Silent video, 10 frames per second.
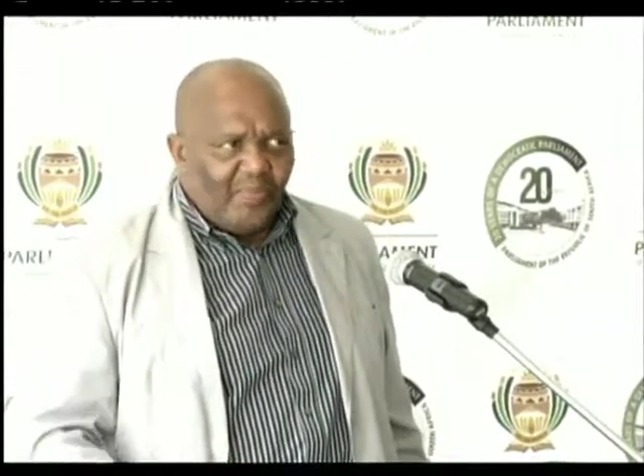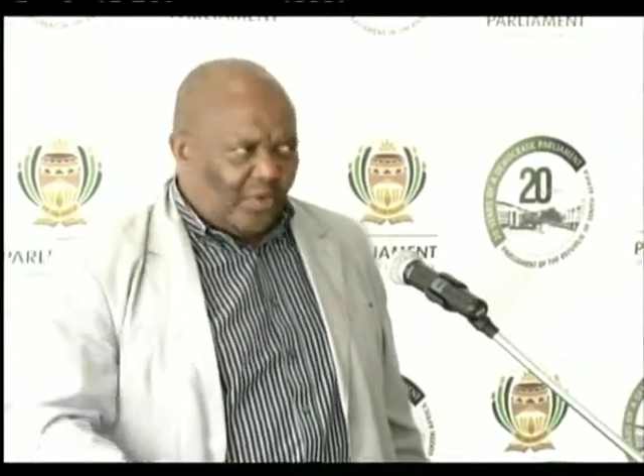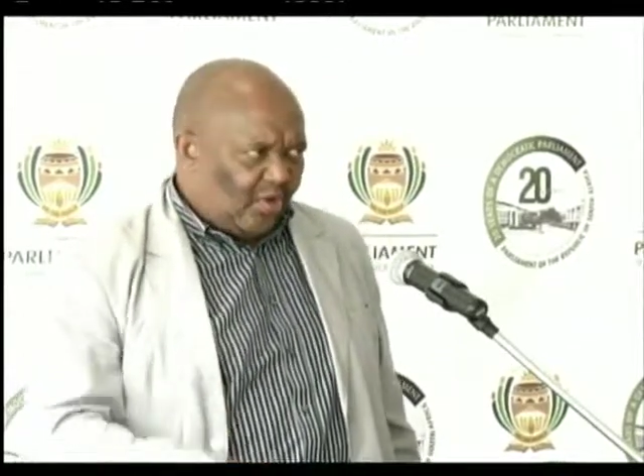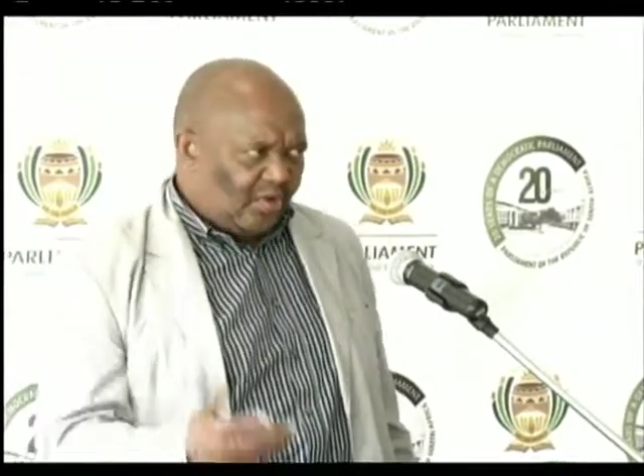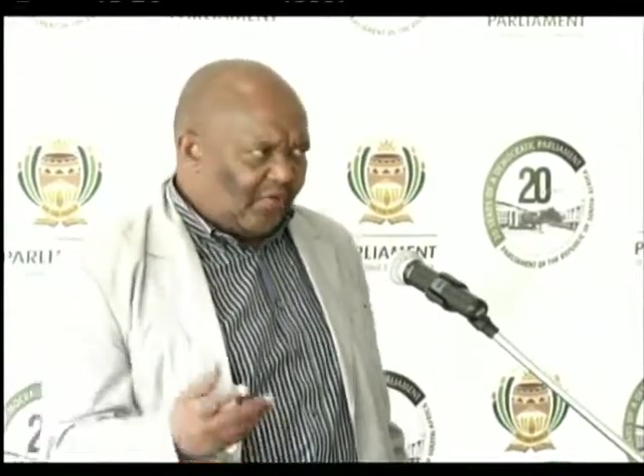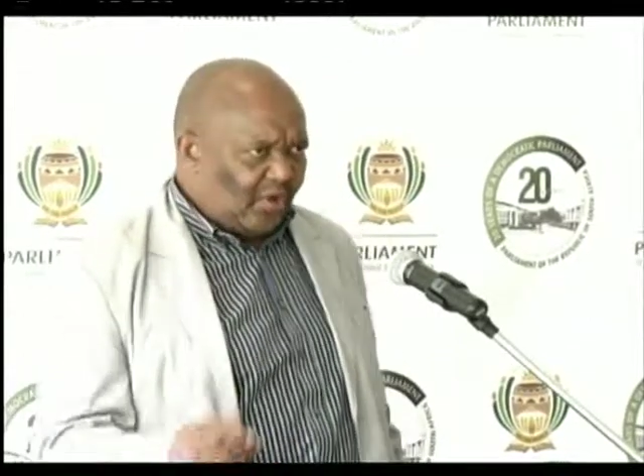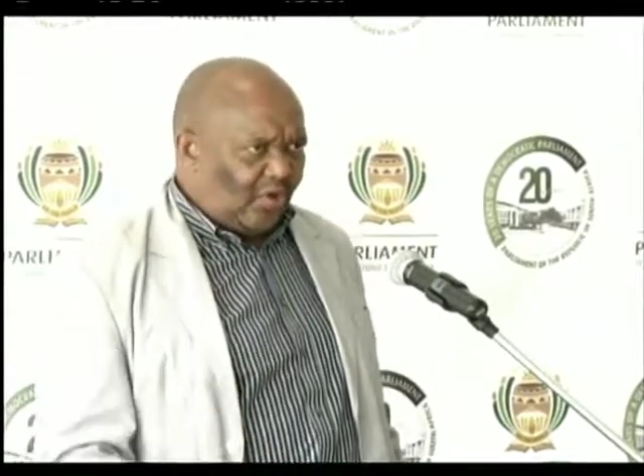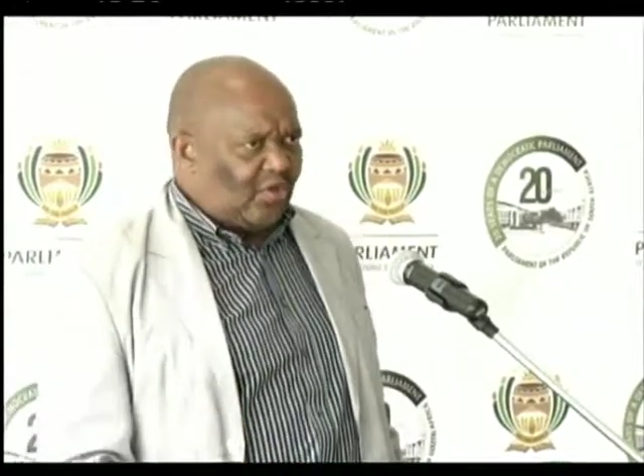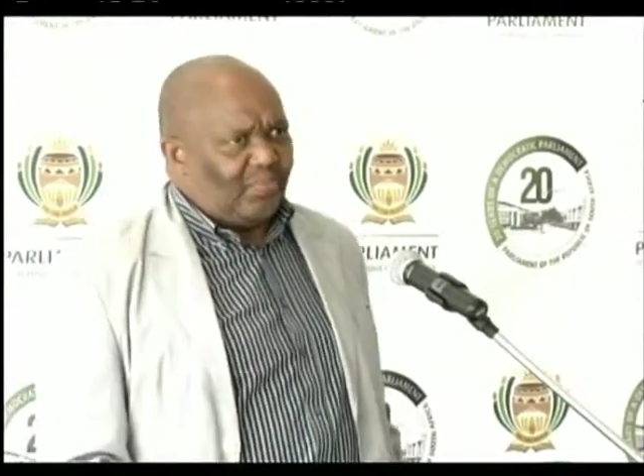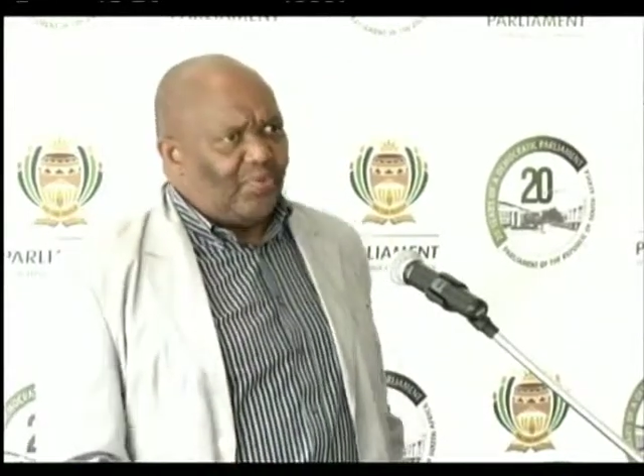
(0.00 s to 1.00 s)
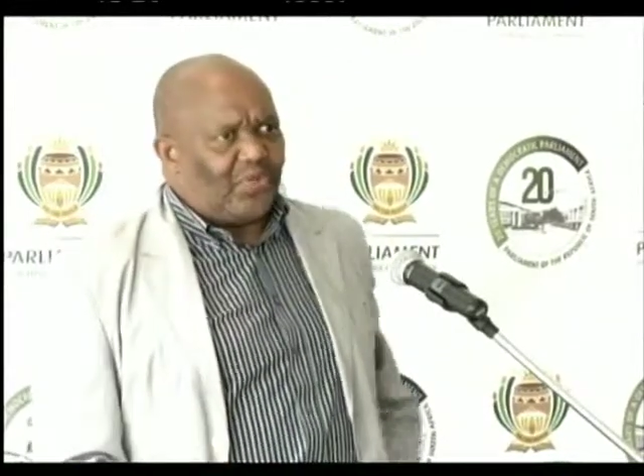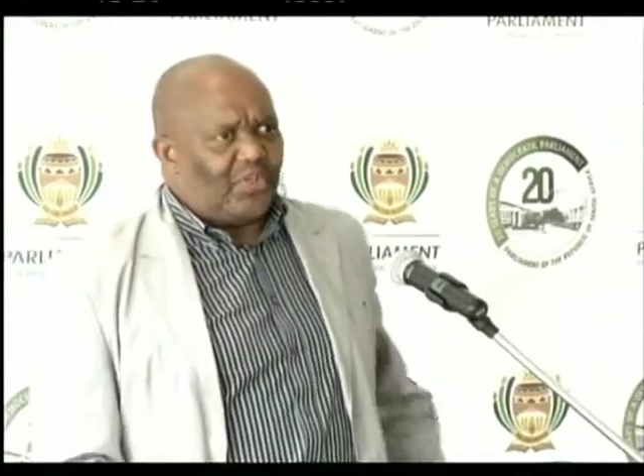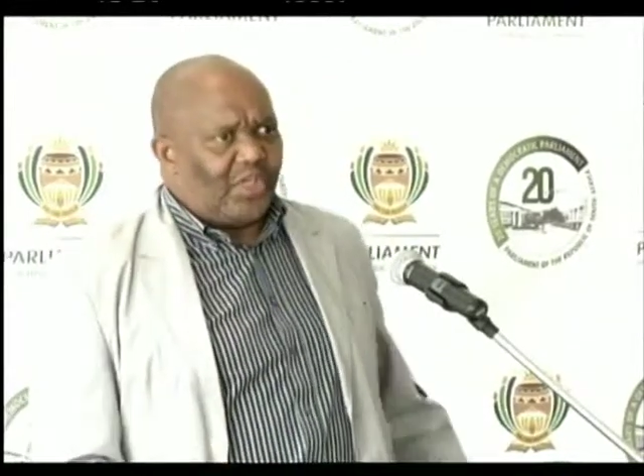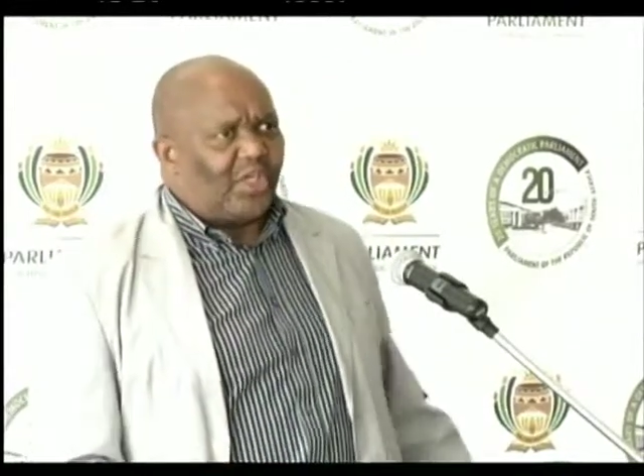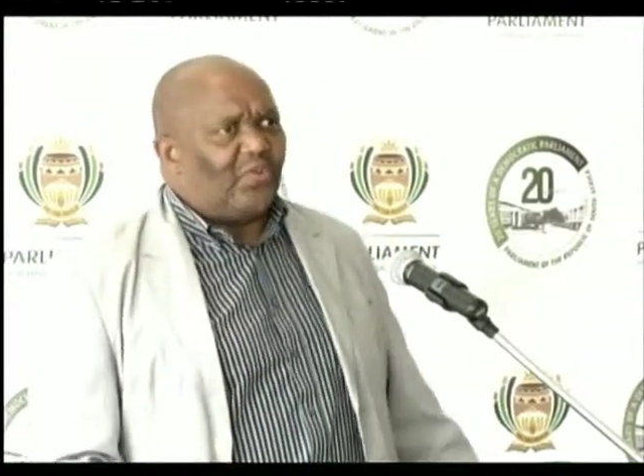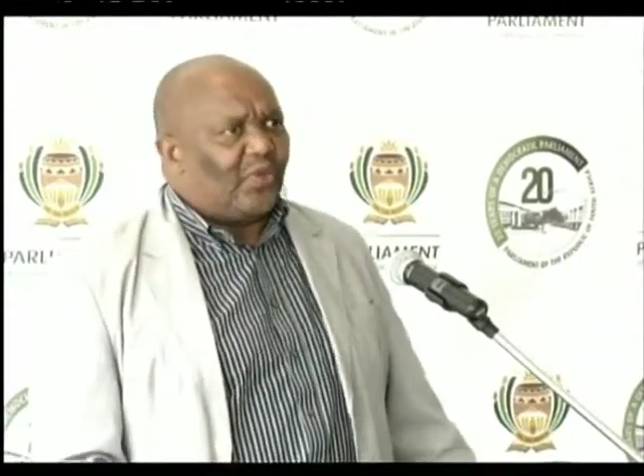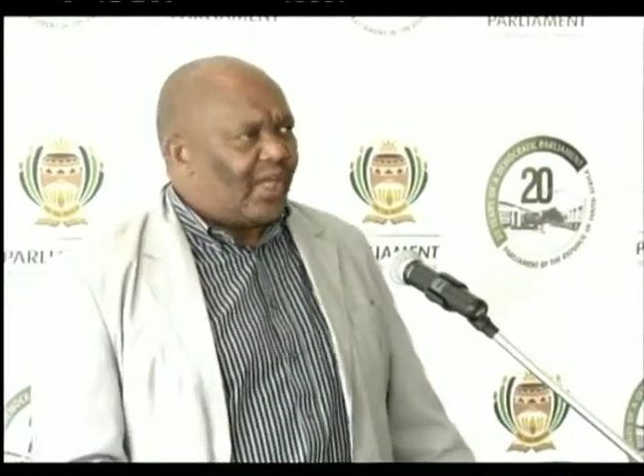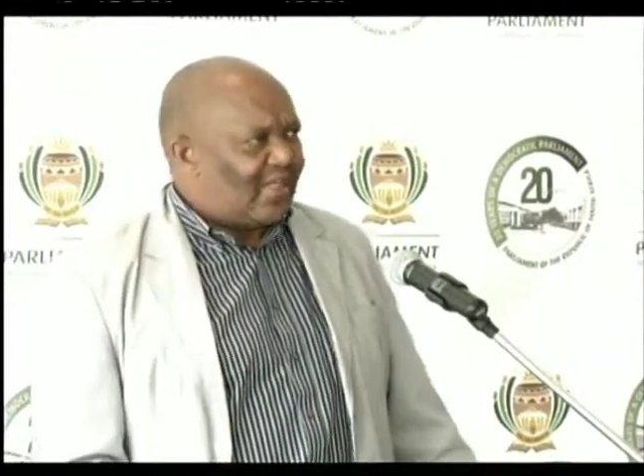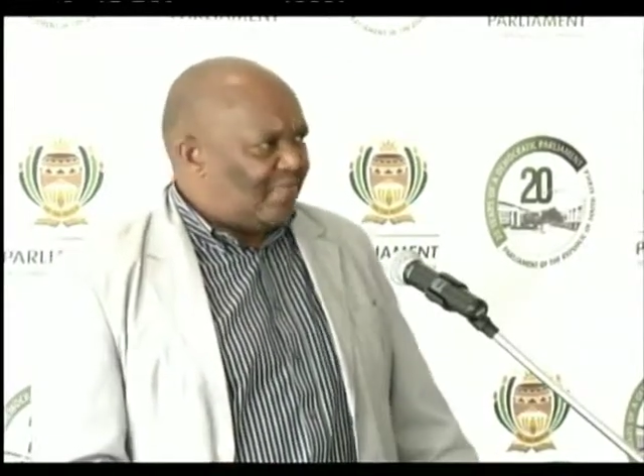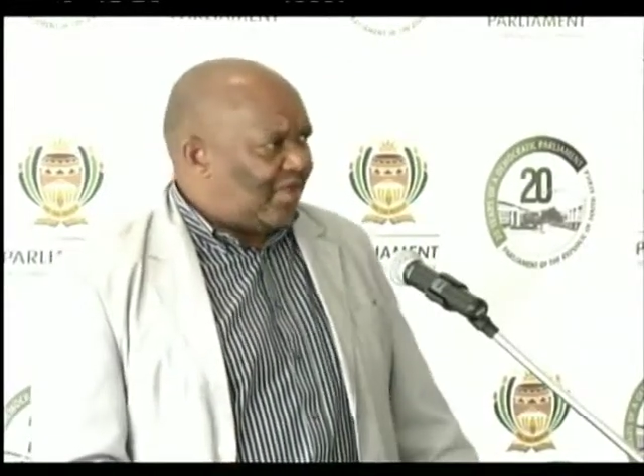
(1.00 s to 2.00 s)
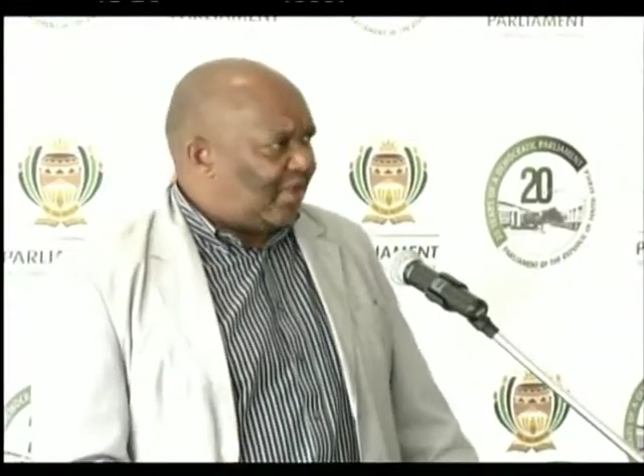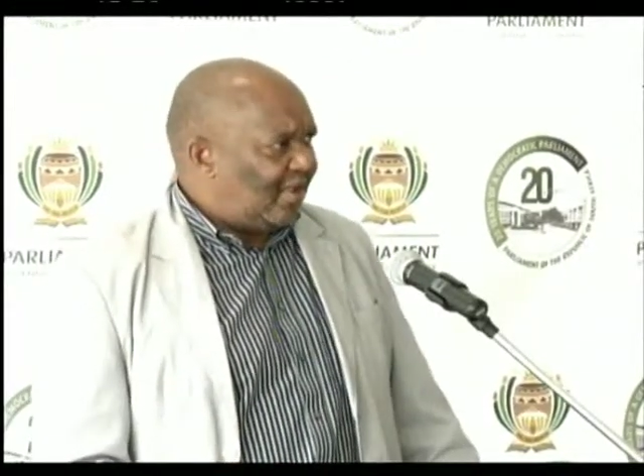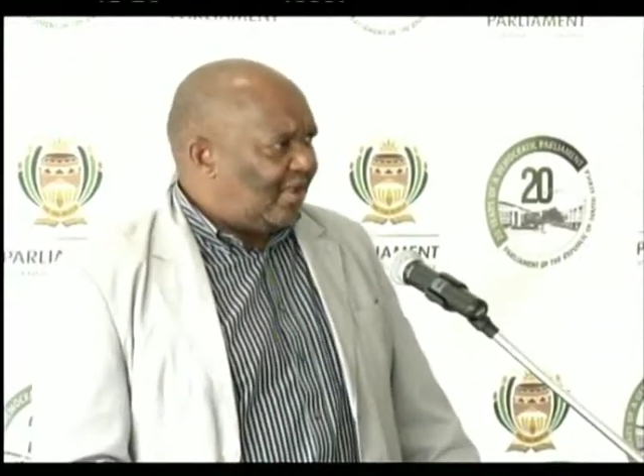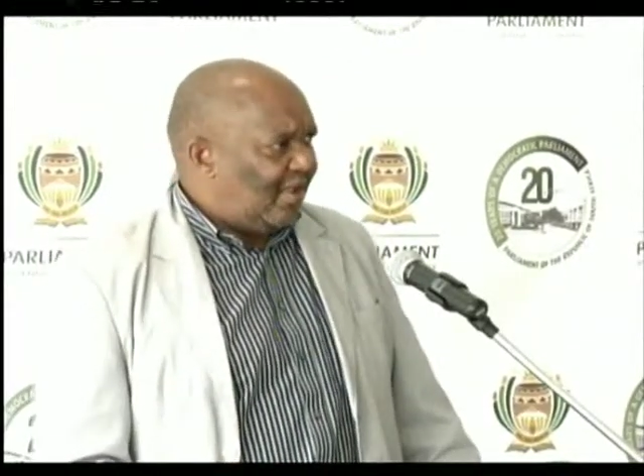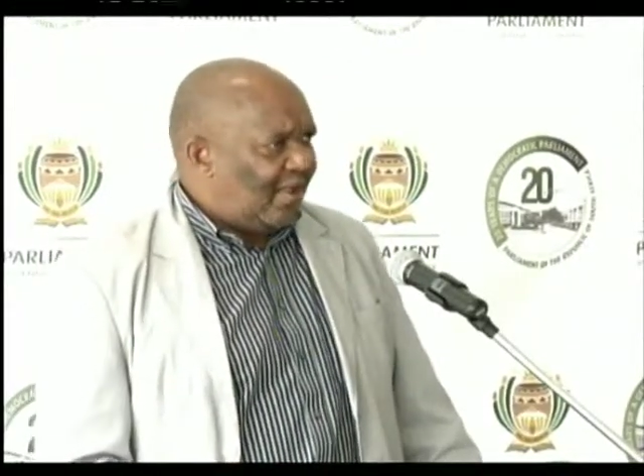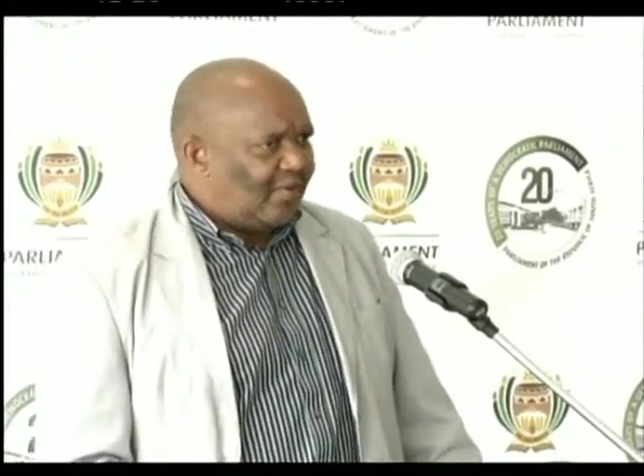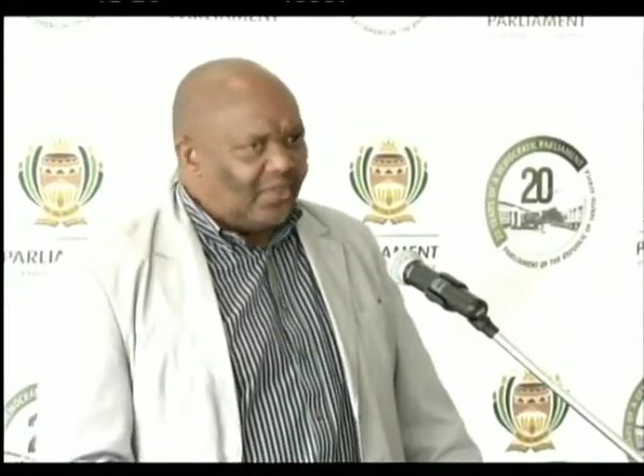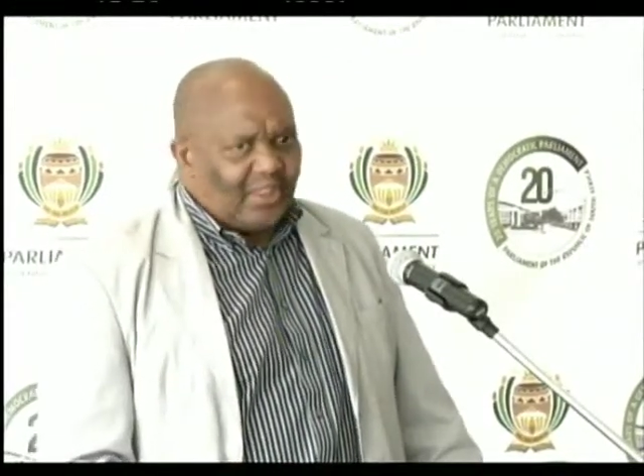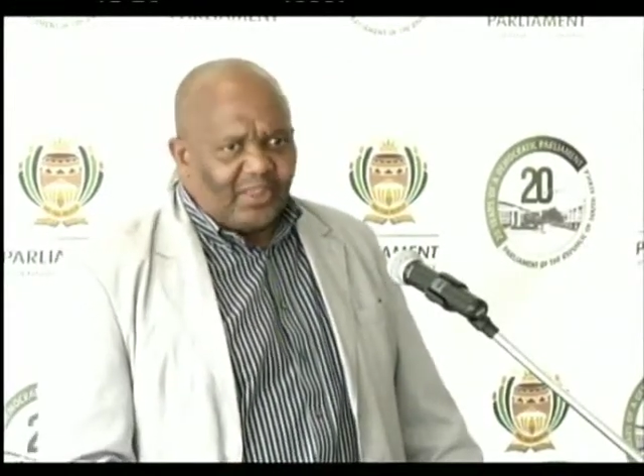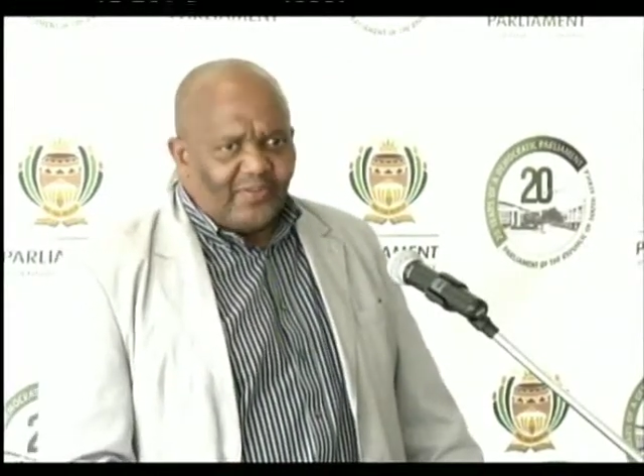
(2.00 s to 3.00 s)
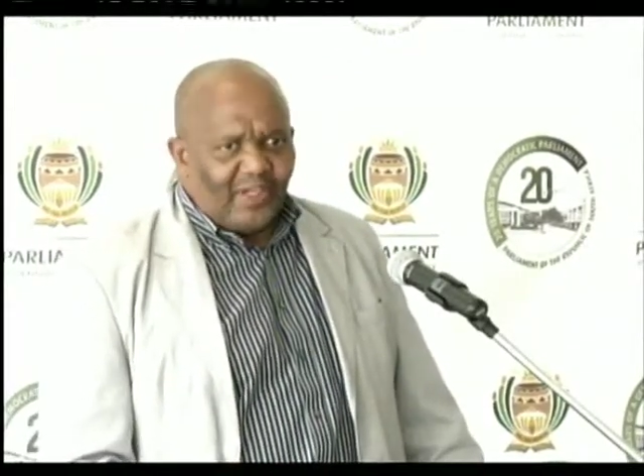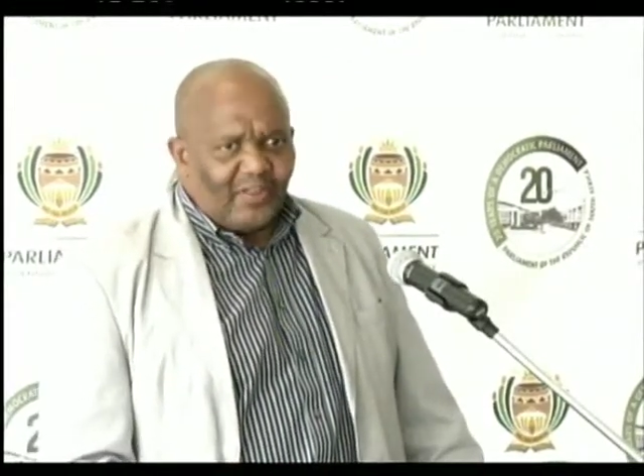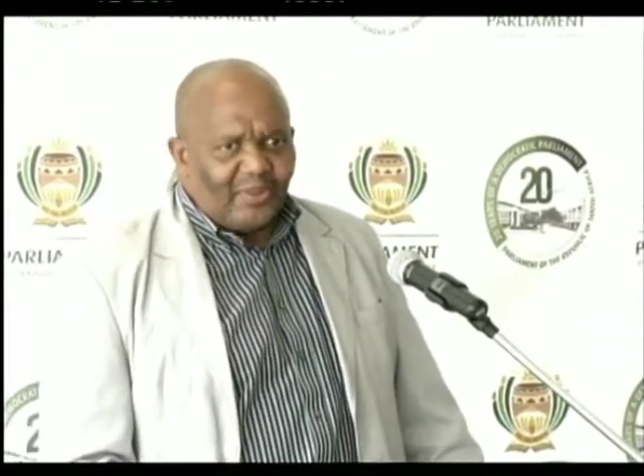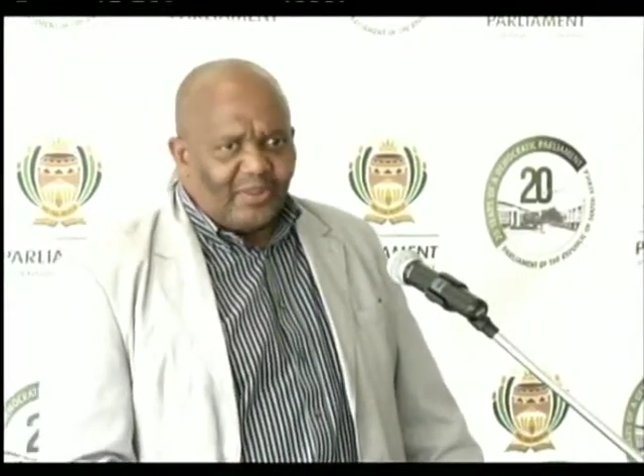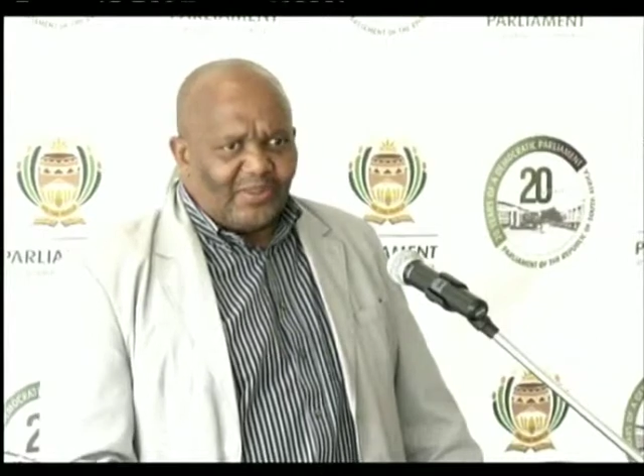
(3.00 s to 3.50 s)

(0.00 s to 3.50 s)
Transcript: because of the contributions that you guys make to that environment.